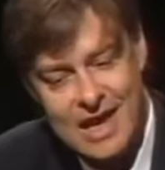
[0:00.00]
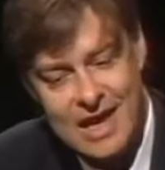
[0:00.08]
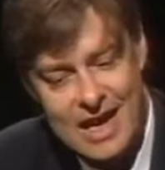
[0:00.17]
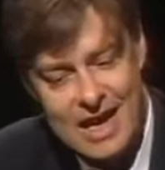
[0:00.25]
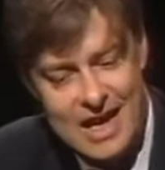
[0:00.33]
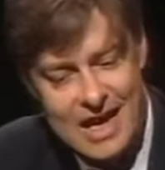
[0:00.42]

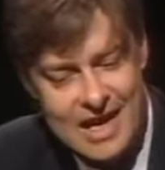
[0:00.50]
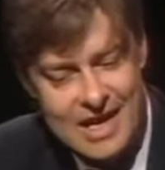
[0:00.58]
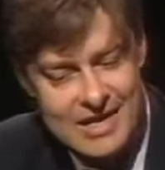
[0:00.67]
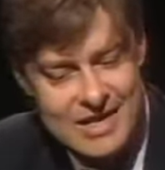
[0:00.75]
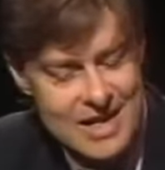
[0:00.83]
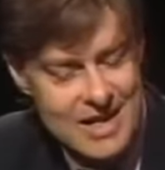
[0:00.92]

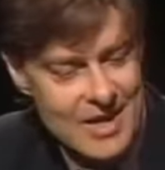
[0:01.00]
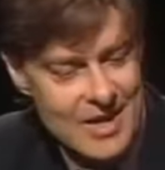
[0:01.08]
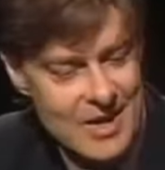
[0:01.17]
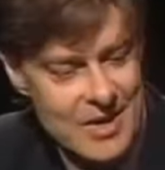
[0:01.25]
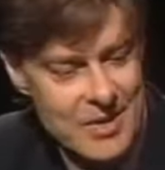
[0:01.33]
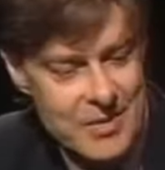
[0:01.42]
and
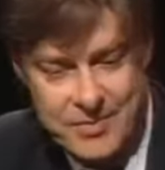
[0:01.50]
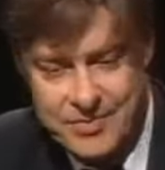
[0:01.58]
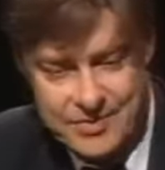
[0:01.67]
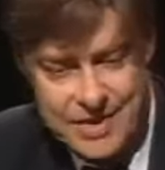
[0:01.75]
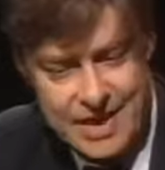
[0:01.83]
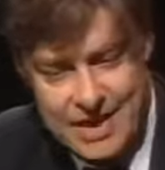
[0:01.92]

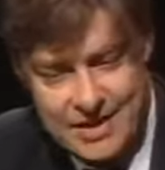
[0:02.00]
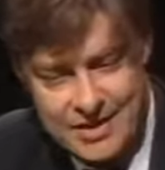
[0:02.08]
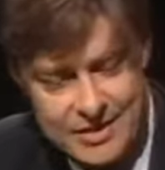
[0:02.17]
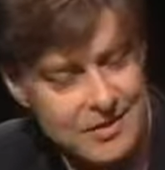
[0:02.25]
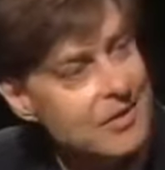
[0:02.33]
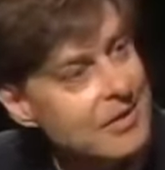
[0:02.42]
um, then he
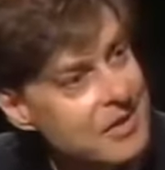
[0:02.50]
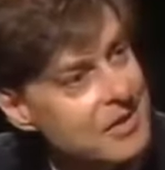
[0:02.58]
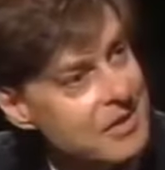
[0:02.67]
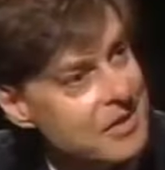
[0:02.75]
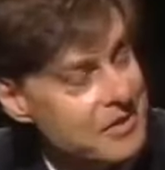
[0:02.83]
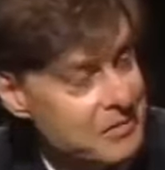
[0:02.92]

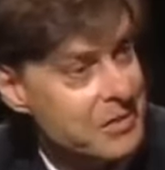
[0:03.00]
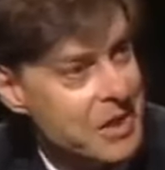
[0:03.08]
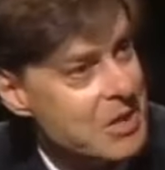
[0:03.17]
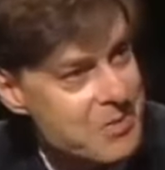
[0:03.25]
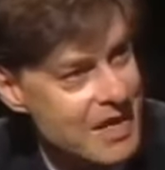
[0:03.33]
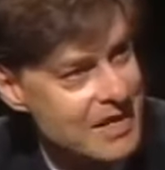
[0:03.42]

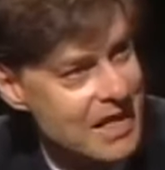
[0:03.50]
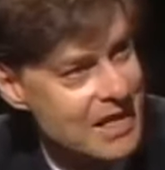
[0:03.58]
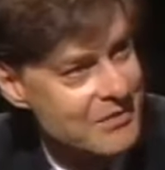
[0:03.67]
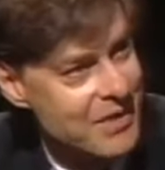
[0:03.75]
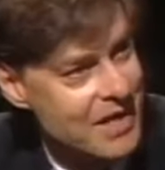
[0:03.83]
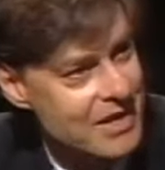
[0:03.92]
goes back to
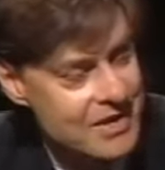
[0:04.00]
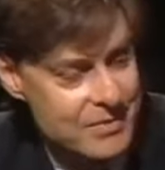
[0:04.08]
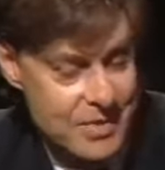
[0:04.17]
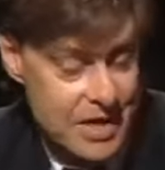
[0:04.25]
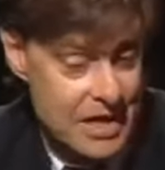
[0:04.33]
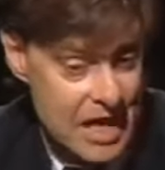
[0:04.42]
Las Vegas.
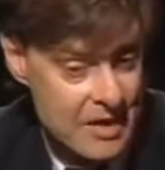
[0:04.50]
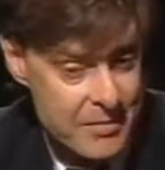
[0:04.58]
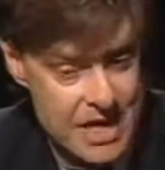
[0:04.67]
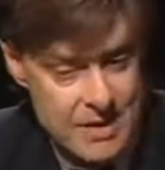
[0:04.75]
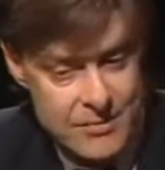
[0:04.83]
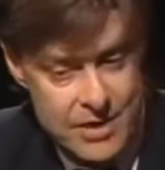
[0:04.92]
He later
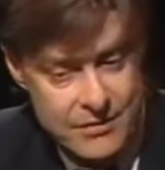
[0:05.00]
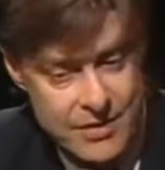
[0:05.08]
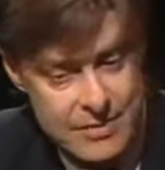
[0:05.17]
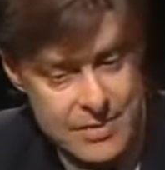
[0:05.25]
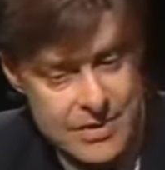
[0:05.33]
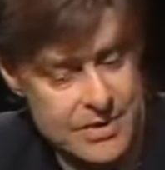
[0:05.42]
became very
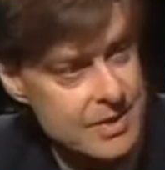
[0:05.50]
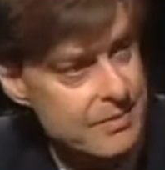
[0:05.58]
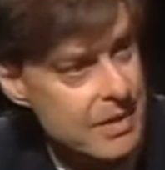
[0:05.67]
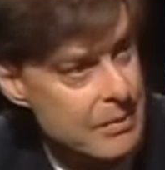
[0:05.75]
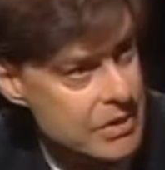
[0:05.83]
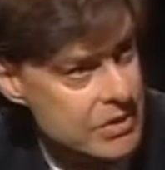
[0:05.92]
famous as the
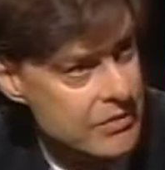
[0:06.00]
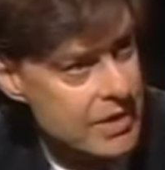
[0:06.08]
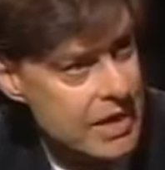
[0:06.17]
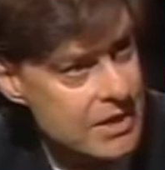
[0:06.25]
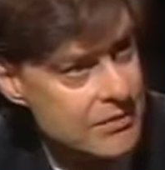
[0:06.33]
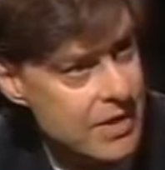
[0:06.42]
publisher of the
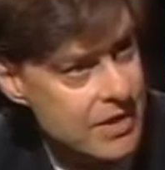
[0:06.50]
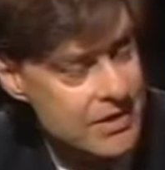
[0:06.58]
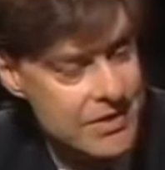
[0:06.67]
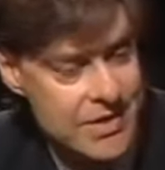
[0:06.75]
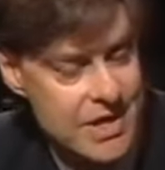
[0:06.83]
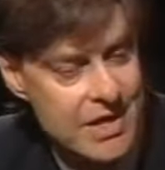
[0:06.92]
Las Vegas
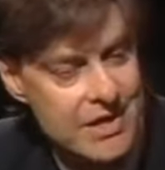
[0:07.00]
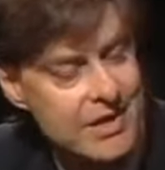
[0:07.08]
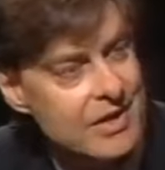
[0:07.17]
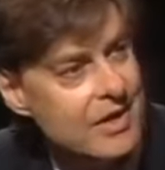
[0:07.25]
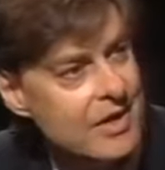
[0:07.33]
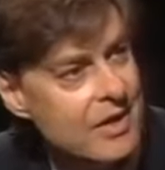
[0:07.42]

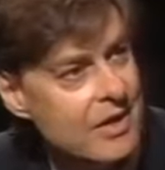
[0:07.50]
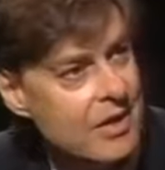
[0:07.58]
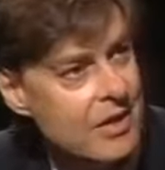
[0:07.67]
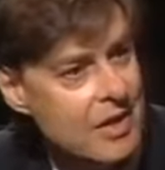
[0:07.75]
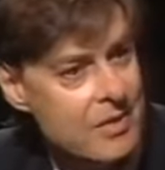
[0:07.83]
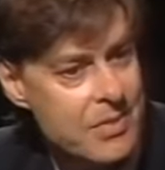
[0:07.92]
Sun, uh,
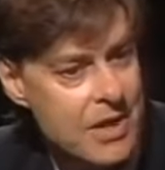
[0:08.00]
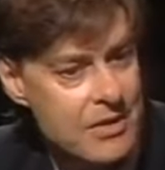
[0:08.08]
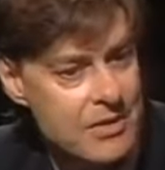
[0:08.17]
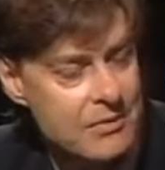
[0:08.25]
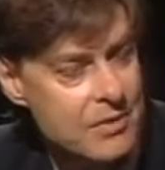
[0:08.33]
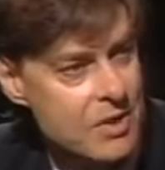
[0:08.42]
early
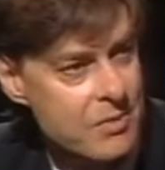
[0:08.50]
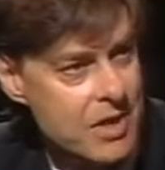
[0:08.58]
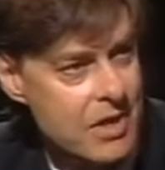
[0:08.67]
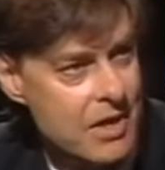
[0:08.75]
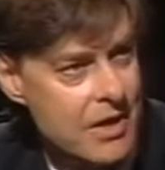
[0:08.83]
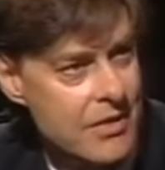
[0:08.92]
opponent of Joe
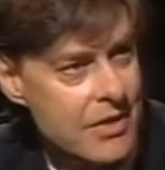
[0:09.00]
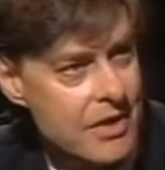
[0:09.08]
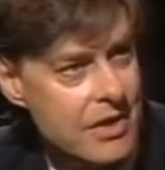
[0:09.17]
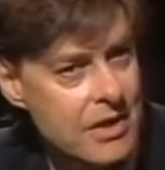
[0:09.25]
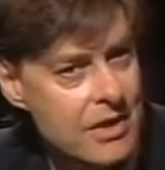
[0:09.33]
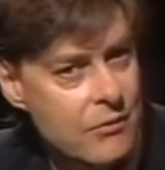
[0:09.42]

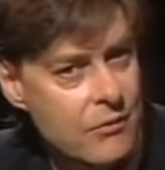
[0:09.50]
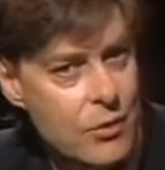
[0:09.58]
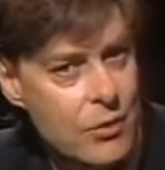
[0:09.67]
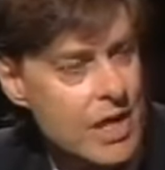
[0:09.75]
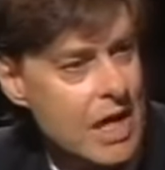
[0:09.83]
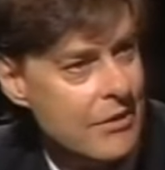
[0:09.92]
McCarthy,
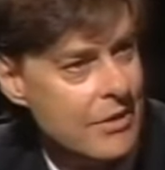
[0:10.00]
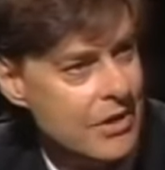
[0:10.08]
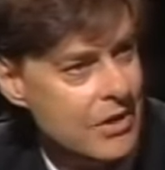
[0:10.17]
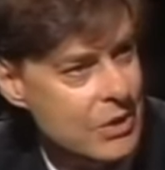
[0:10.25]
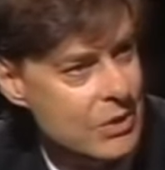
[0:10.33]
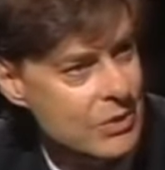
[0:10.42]
fought Howard
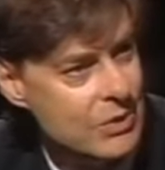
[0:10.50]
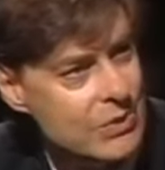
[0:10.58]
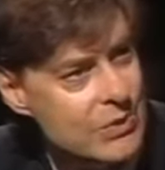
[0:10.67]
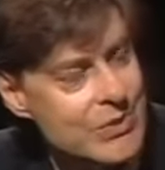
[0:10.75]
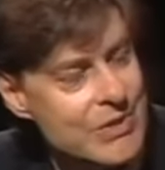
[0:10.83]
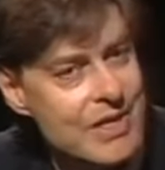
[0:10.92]

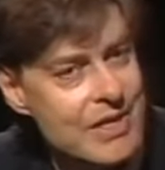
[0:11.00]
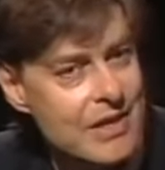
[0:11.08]
Hughes,